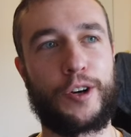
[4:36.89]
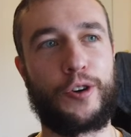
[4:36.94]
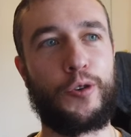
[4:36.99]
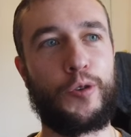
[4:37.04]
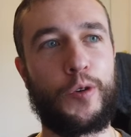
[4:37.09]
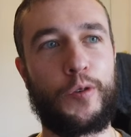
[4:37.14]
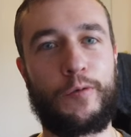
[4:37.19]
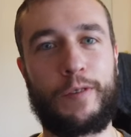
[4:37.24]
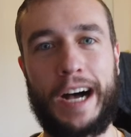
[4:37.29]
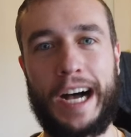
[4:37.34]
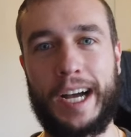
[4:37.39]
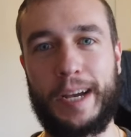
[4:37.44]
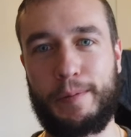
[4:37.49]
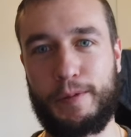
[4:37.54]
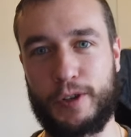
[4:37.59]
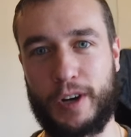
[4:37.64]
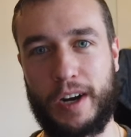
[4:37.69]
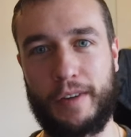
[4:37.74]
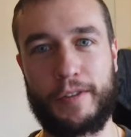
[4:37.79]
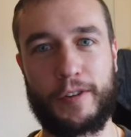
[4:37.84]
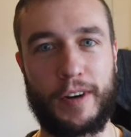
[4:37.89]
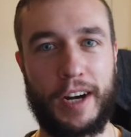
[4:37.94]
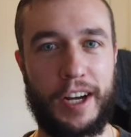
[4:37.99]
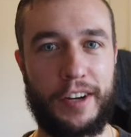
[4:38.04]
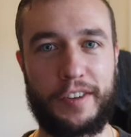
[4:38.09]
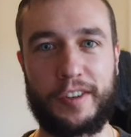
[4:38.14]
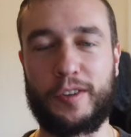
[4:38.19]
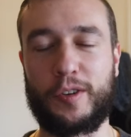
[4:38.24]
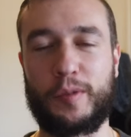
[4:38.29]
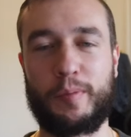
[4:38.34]
cool vibe driving
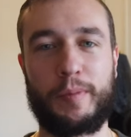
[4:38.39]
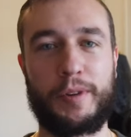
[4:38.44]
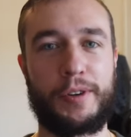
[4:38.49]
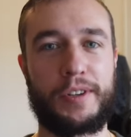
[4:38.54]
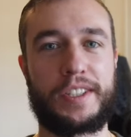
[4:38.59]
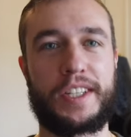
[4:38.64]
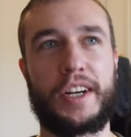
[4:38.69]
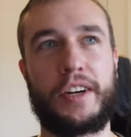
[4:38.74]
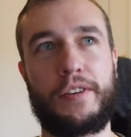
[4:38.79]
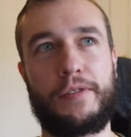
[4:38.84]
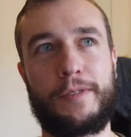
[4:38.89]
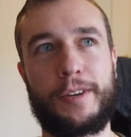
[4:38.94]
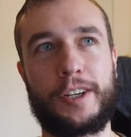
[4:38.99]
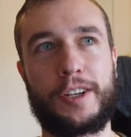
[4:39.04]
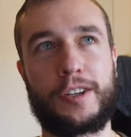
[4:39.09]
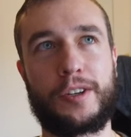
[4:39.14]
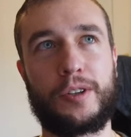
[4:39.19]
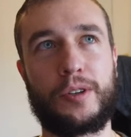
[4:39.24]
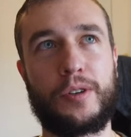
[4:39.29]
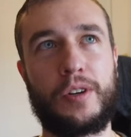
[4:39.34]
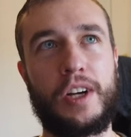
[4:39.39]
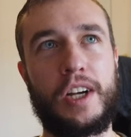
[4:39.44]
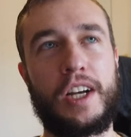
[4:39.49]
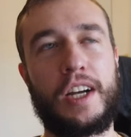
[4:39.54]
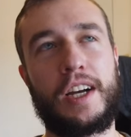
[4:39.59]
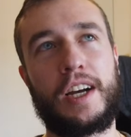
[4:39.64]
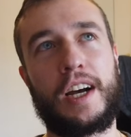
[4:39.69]
around an old military vehicle.